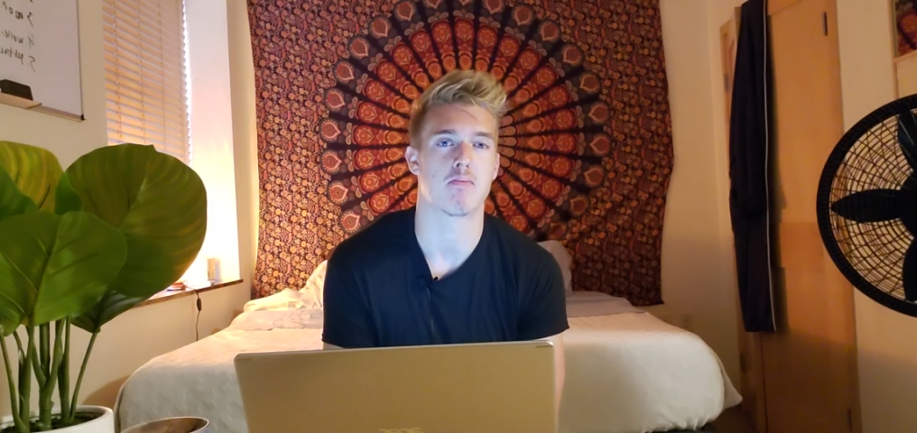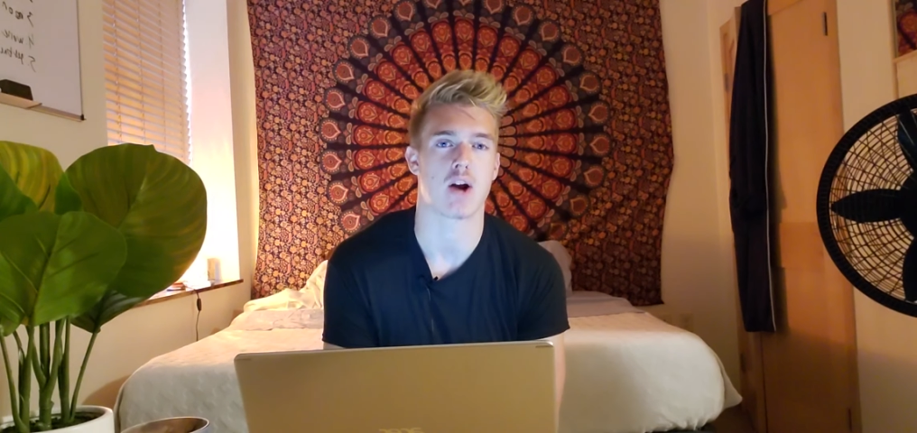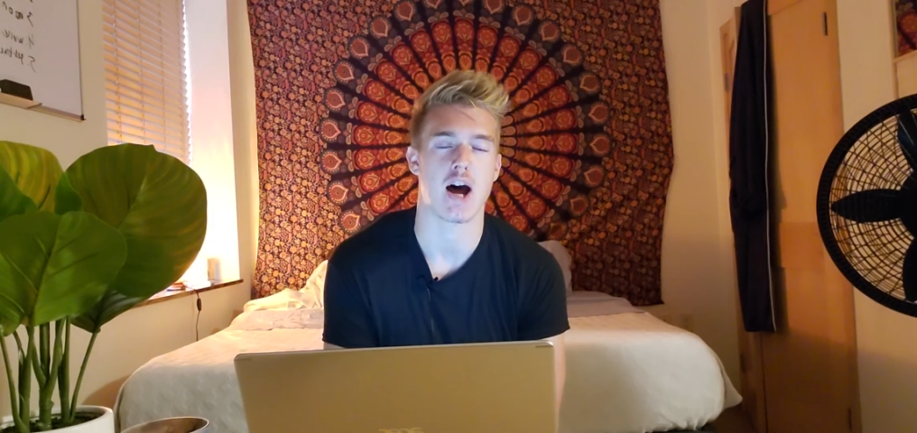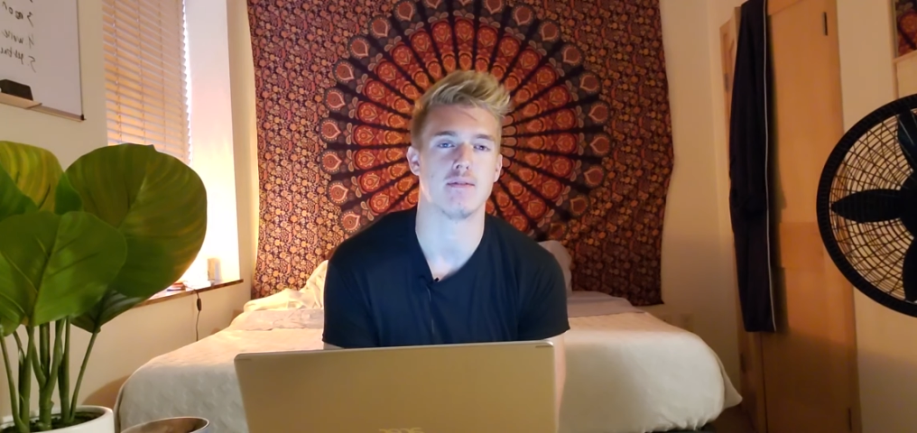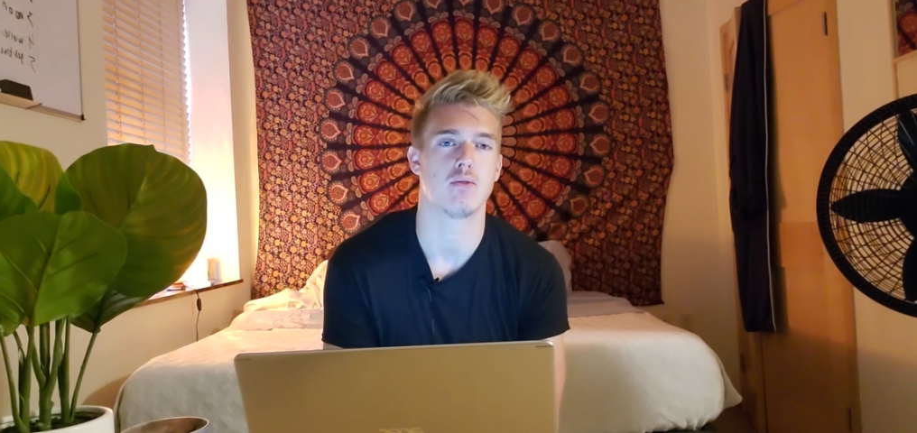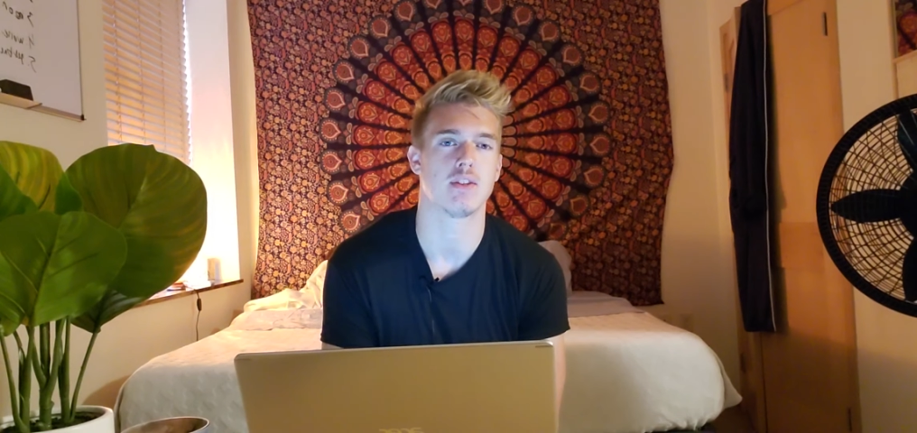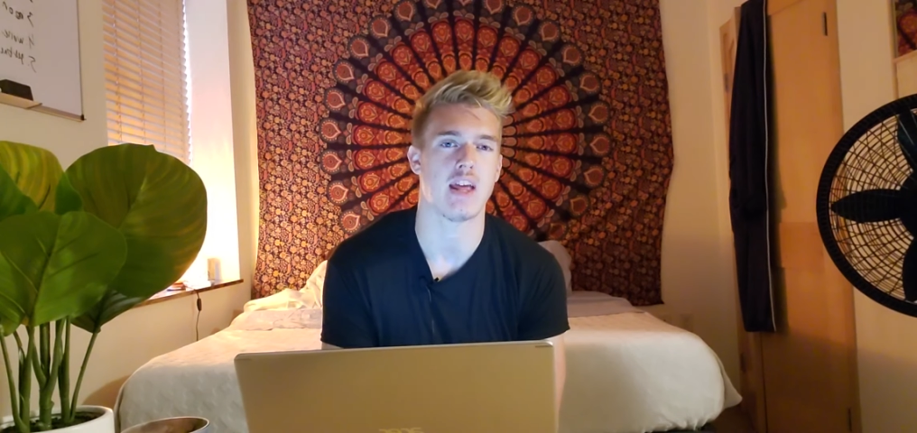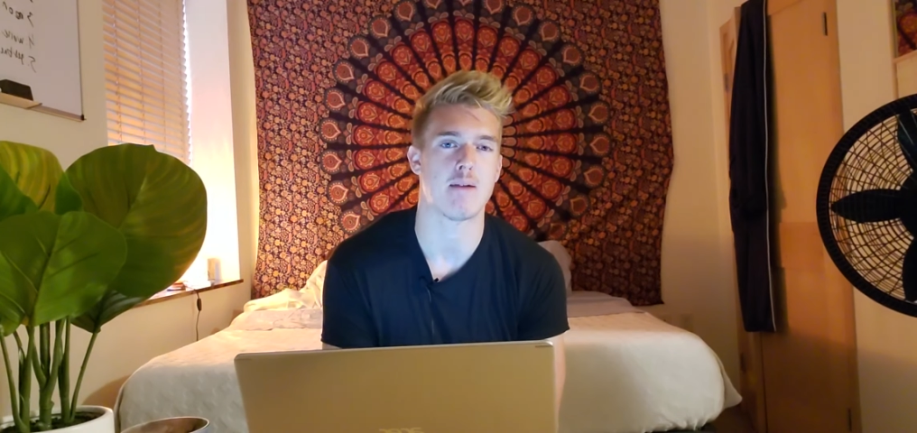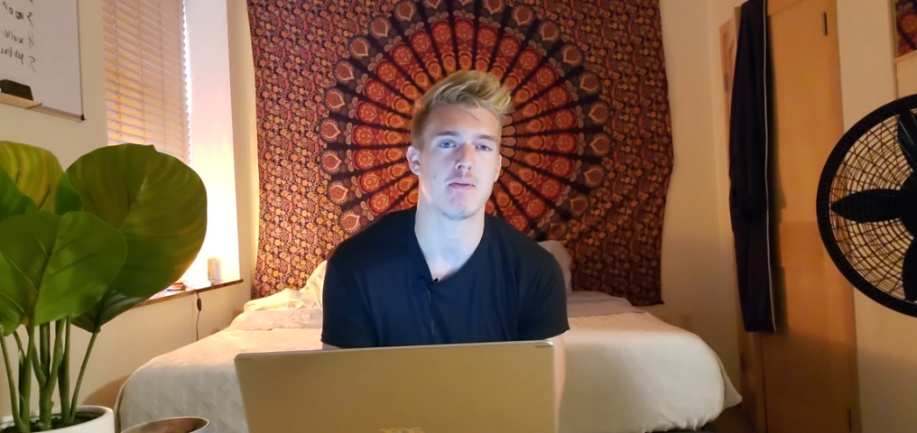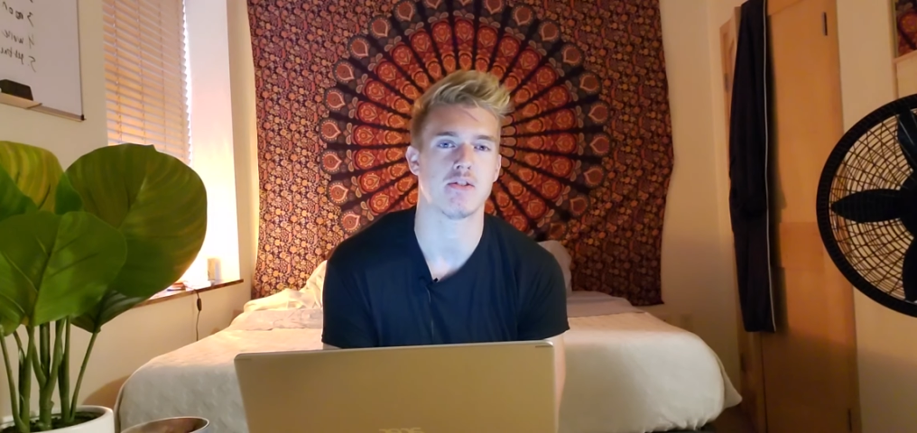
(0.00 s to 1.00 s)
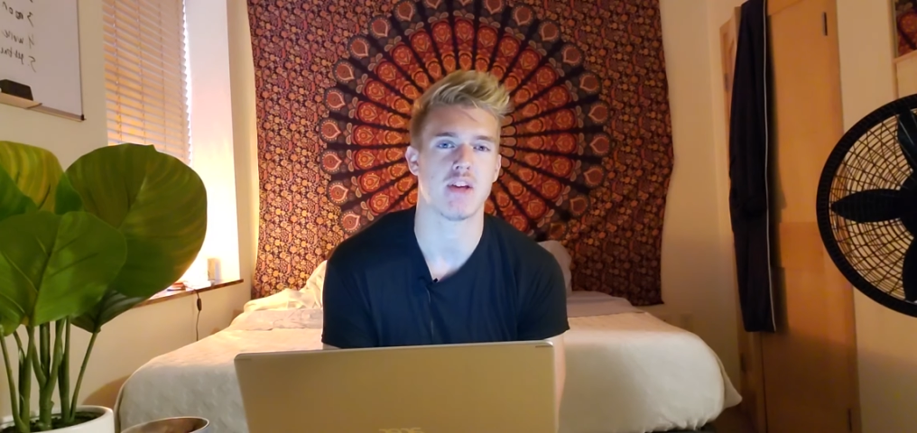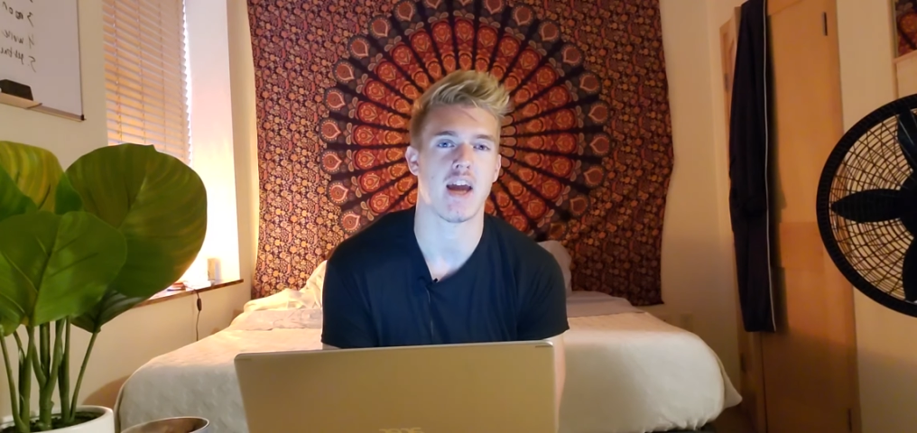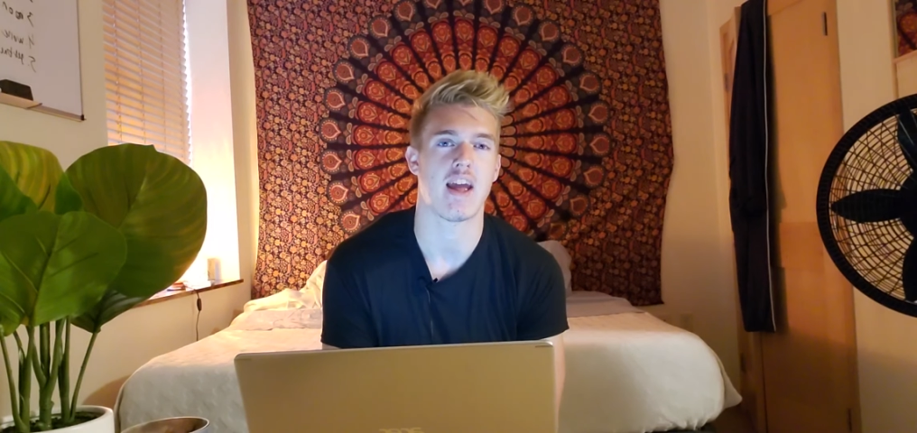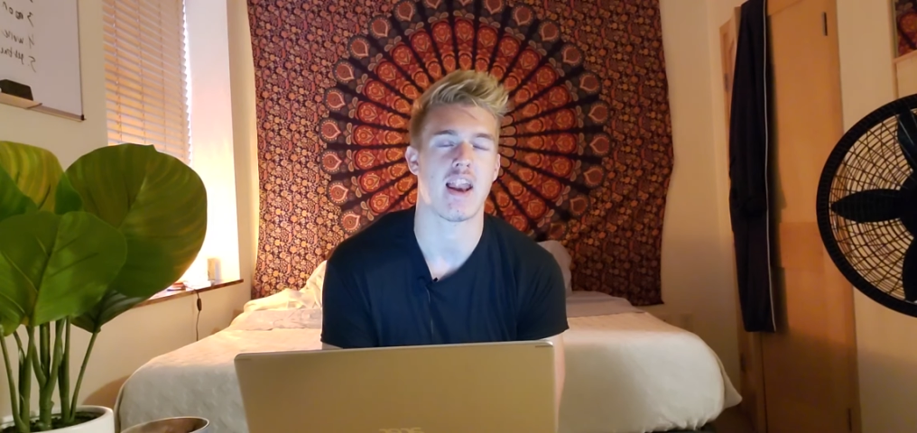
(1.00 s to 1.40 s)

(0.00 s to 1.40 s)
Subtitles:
problem with that per se,